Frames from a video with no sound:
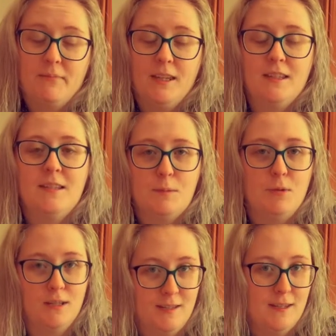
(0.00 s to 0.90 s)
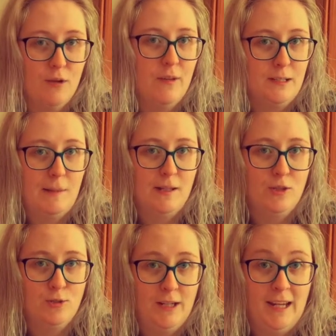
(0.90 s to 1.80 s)
this is pretty
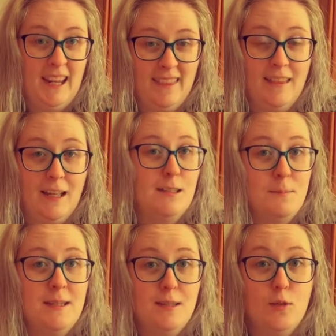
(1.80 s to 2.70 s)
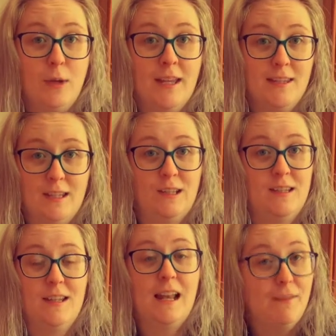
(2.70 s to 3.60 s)
self-explanatory in that Mrs. Twit
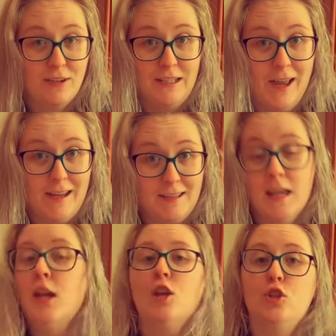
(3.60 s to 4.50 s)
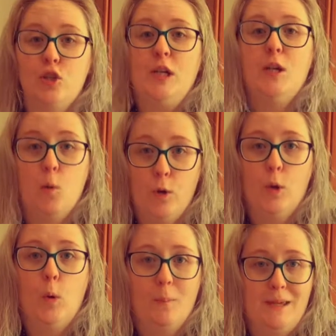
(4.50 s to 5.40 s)
thinks in 11 days she
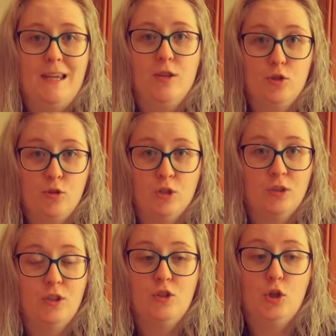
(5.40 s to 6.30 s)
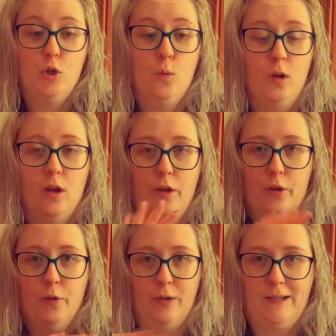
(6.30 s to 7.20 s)
will be shrunk to
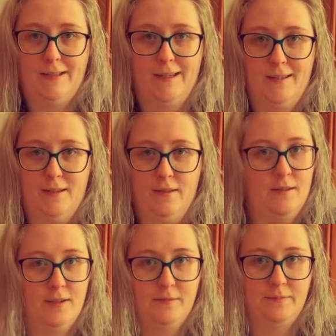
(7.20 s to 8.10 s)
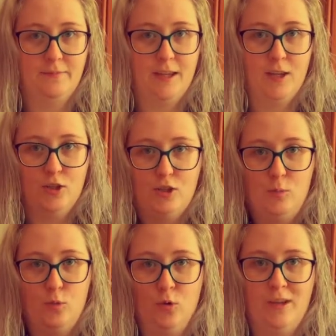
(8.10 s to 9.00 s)
non-existent. She
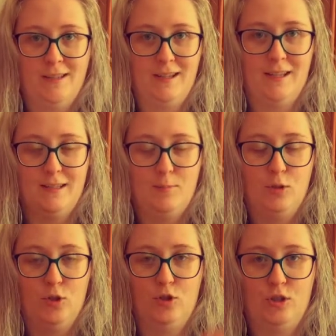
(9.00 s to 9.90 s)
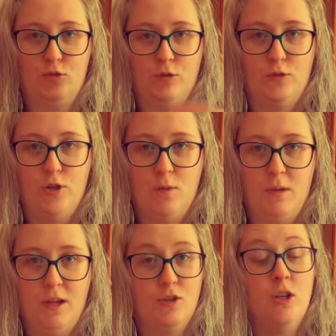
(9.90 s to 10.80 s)
will not exist because she's shrunk so
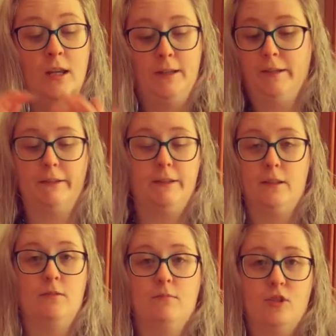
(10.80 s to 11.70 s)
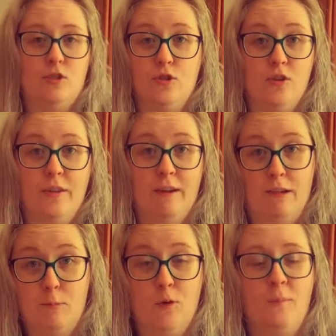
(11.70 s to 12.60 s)
much that she's just not there
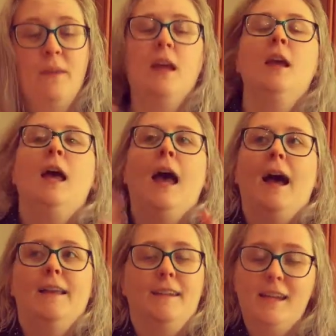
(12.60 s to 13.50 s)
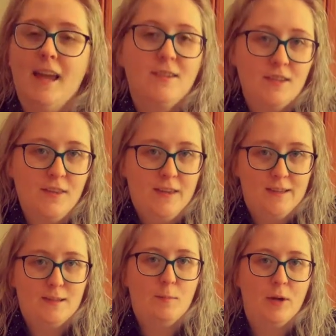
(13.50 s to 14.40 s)
anymore. And he has done
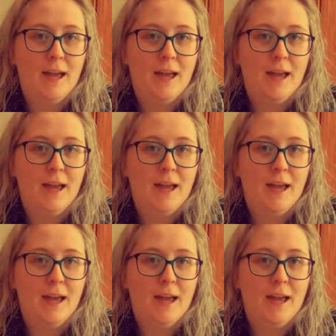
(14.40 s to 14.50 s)
this by